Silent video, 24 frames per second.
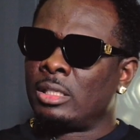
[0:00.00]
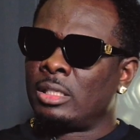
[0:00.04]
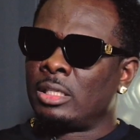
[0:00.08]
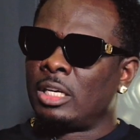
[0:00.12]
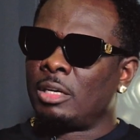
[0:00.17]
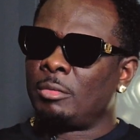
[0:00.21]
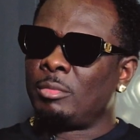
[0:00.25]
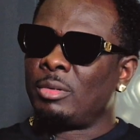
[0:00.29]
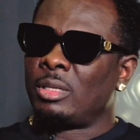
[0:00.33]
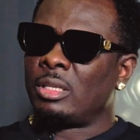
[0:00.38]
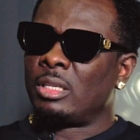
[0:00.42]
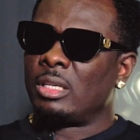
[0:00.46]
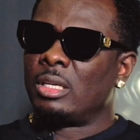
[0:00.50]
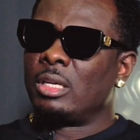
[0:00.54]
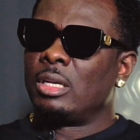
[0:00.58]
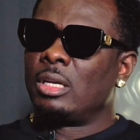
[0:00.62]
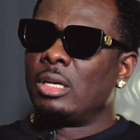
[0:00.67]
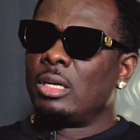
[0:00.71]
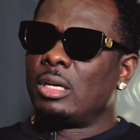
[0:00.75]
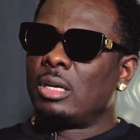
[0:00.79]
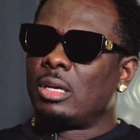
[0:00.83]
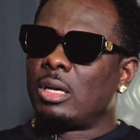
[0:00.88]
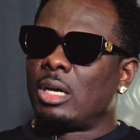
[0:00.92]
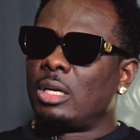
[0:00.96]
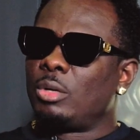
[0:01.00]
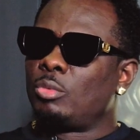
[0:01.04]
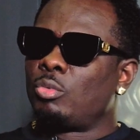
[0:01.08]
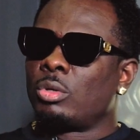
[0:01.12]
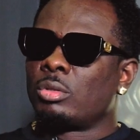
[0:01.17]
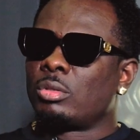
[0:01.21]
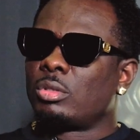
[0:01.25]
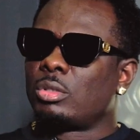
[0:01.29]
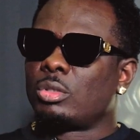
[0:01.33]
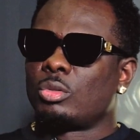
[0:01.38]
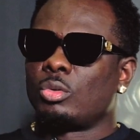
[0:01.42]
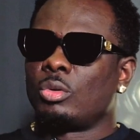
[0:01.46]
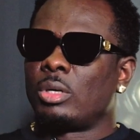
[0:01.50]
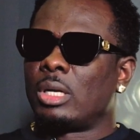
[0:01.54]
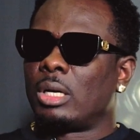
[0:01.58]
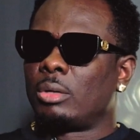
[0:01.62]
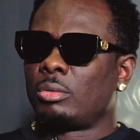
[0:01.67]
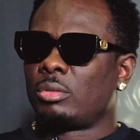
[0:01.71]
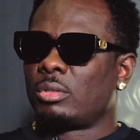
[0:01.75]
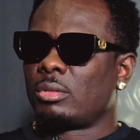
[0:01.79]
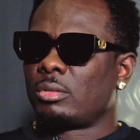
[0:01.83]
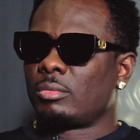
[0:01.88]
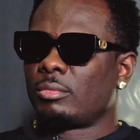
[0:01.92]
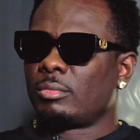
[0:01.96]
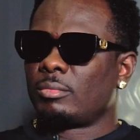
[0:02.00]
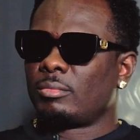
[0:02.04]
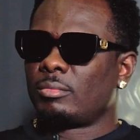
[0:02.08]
you get me? And it was sold out.